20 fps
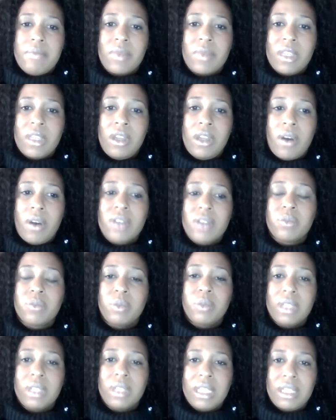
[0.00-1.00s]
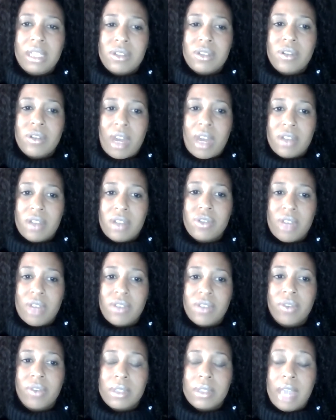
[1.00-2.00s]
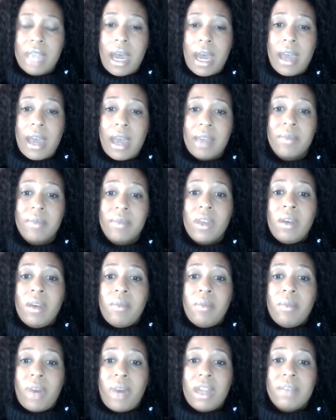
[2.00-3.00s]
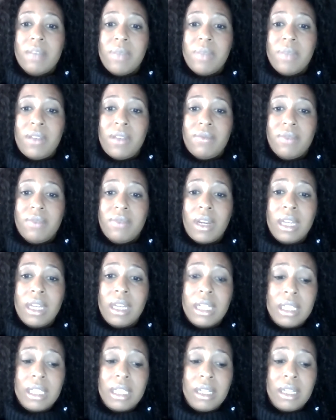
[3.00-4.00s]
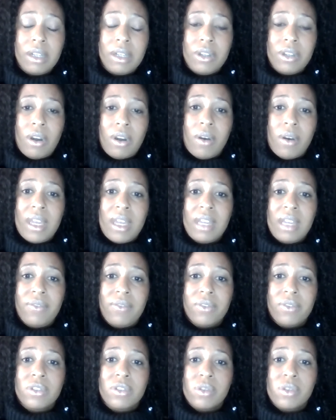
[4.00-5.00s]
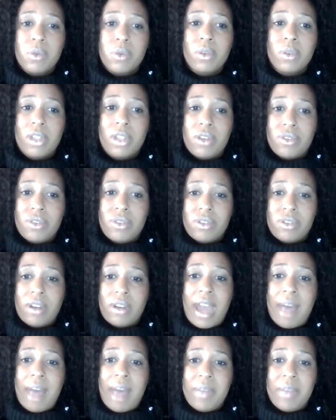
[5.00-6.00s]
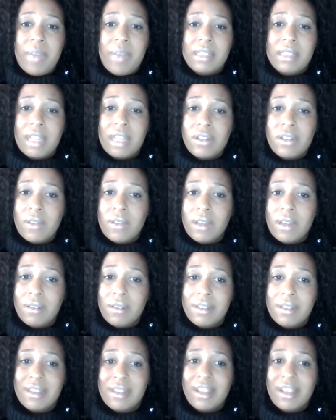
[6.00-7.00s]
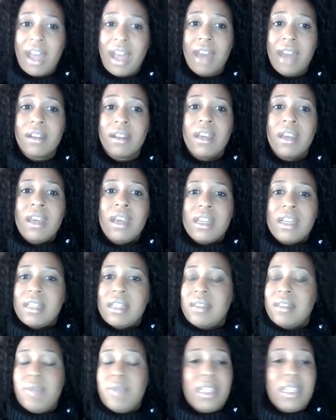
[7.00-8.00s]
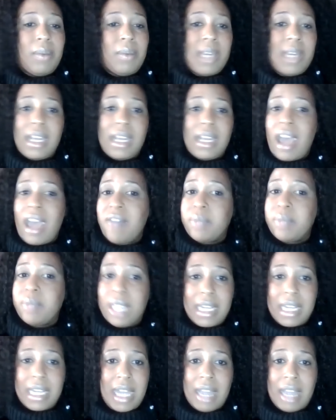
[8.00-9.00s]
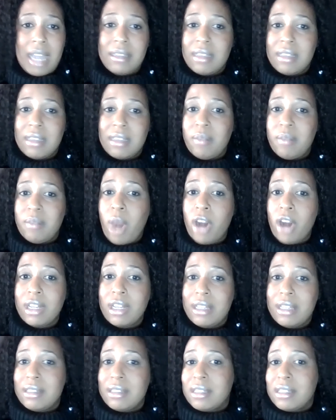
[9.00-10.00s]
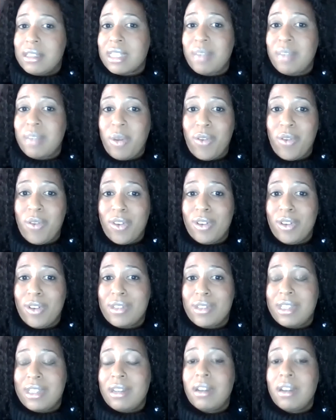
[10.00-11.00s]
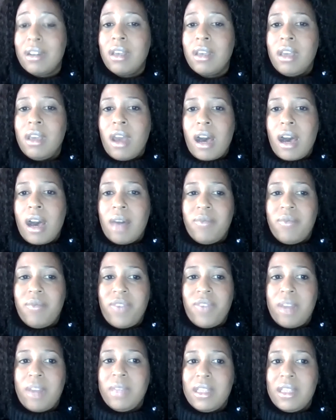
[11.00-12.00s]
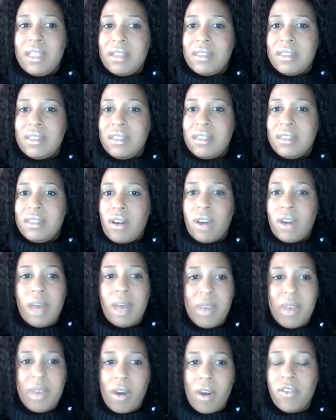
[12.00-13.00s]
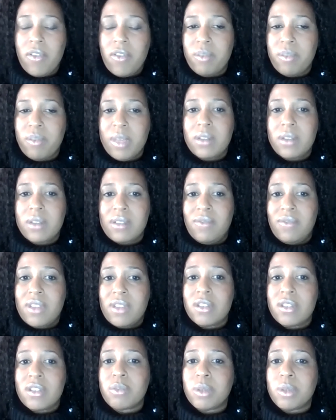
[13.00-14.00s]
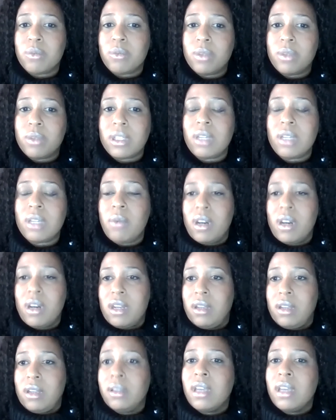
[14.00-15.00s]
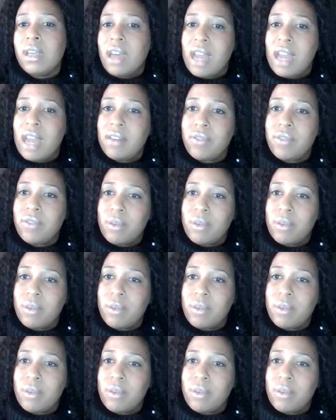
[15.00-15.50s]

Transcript: It's really a stressful time. But be very clear, if school closures are happening, because I do hear this a lot, doesn't mean that we can have play dates and parties and sleepovers and families, coming over for meals and visits. We really want to kind of,